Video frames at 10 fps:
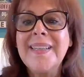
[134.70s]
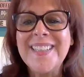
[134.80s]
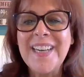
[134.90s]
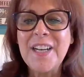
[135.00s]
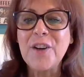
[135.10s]

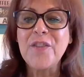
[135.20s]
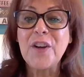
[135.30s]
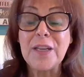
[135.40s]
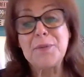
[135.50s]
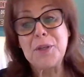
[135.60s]
and color of
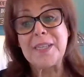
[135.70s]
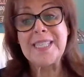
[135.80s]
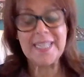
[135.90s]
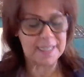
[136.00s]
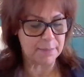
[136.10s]
your lips. You can
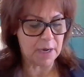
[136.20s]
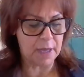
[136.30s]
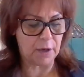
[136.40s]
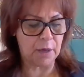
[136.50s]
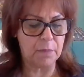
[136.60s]
see some
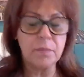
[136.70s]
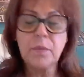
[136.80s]
color.